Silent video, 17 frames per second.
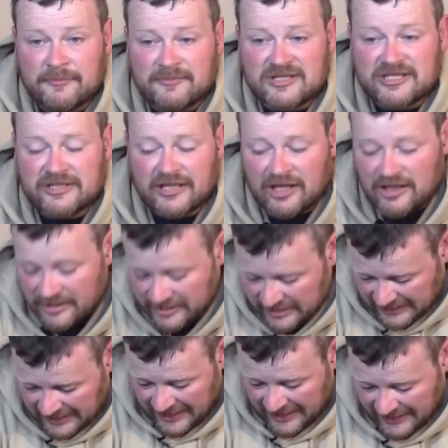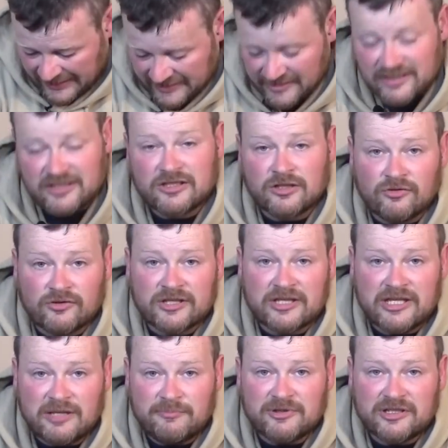solid and going to
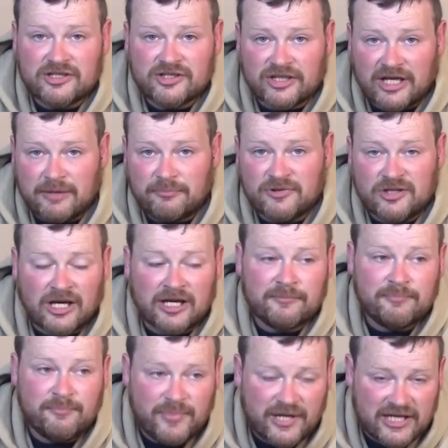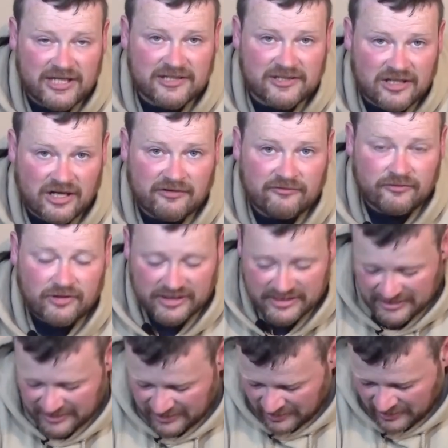keep its shape, not pit, not
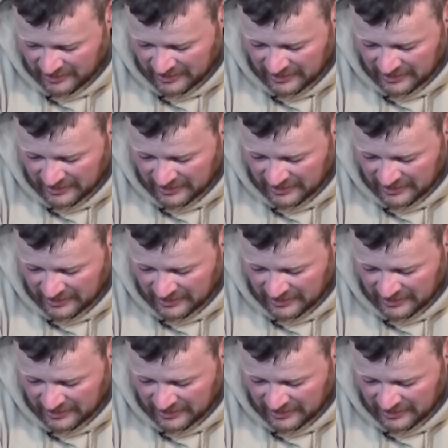rust.